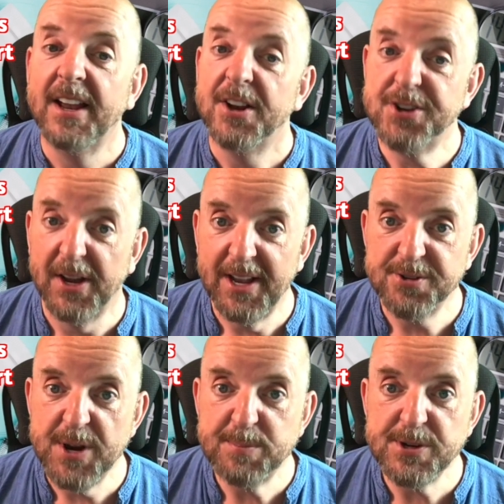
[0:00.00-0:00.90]

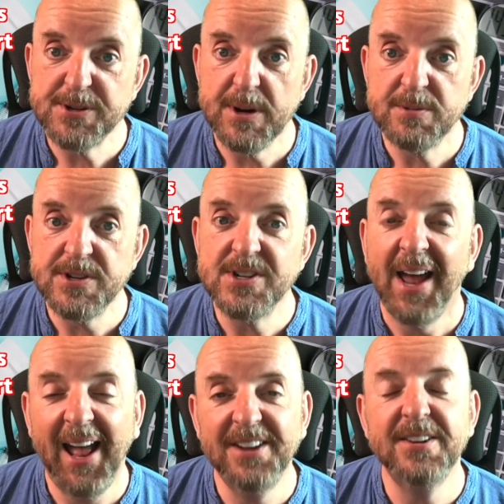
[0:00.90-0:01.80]
dietary prescriptions
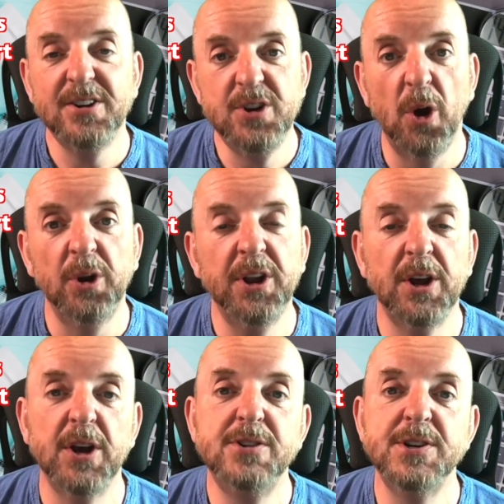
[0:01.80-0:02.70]
and
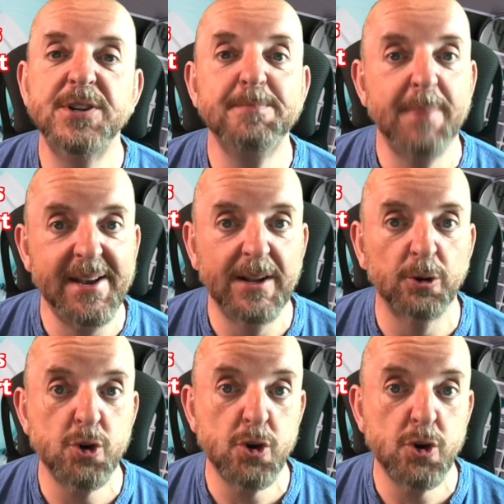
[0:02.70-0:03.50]
non-urgent medical